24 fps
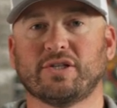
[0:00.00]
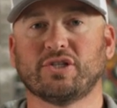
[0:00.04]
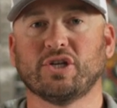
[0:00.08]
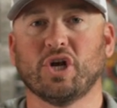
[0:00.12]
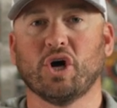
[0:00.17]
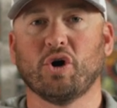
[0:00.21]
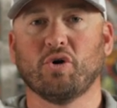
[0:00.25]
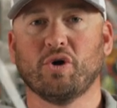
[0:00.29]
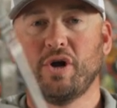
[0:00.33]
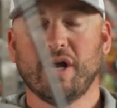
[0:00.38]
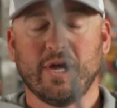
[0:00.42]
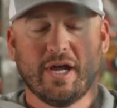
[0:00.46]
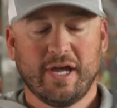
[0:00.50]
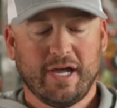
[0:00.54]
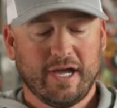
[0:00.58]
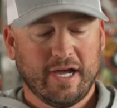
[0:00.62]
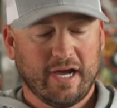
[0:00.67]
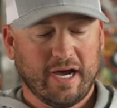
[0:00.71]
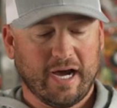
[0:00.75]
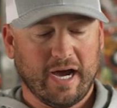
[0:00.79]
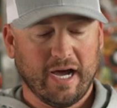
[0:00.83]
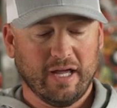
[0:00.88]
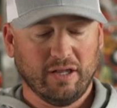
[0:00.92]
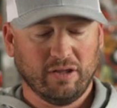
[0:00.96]
So
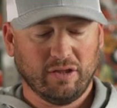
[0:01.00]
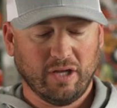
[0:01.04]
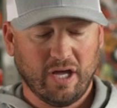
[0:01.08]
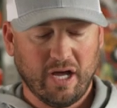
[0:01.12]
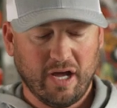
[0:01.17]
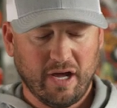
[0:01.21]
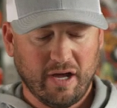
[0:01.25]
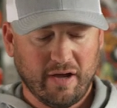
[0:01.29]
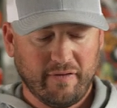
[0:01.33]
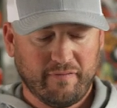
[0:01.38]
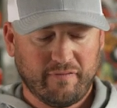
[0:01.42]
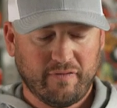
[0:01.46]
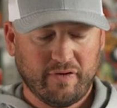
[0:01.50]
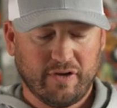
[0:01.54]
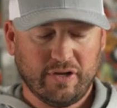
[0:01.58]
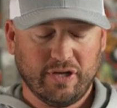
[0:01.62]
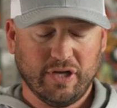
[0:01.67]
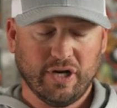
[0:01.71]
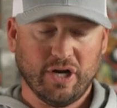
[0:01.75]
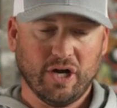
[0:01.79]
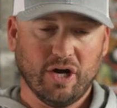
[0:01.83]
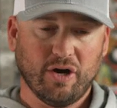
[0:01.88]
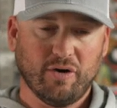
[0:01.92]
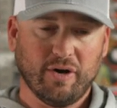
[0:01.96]
I love,
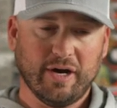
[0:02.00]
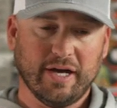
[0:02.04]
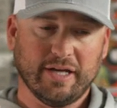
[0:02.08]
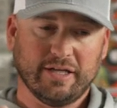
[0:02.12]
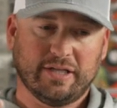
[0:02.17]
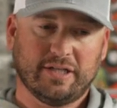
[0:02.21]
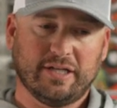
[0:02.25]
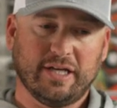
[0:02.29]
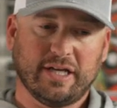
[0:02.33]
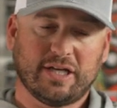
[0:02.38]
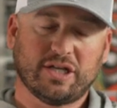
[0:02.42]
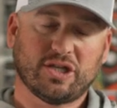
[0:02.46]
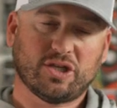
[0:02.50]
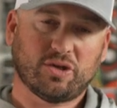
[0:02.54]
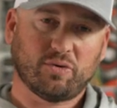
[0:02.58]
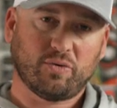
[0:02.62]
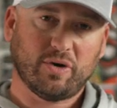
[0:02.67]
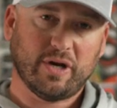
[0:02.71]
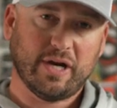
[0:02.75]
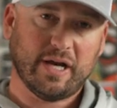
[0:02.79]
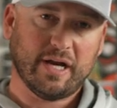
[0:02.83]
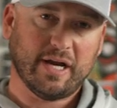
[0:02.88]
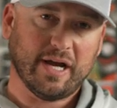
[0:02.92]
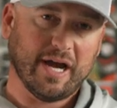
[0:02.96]
you know, a
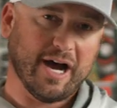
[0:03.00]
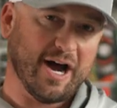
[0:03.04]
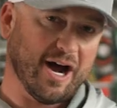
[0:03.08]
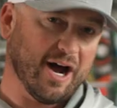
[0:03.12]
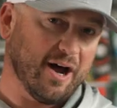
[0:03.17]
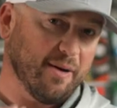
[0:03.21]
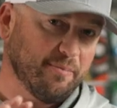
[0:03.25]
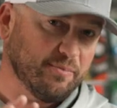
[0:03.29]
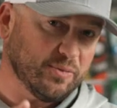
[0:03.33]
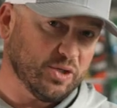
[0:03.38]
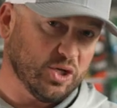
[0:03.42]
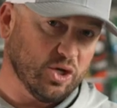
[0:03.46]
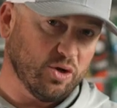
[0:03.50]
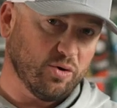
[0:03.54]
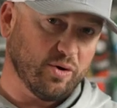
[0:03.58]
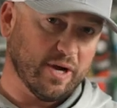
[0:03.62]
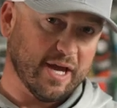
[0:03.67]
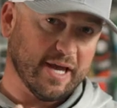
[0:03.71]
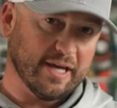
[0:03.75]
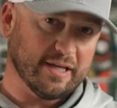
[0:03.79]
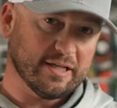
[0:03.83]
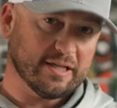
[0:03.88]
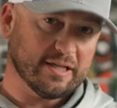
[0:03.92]
6.3 up to a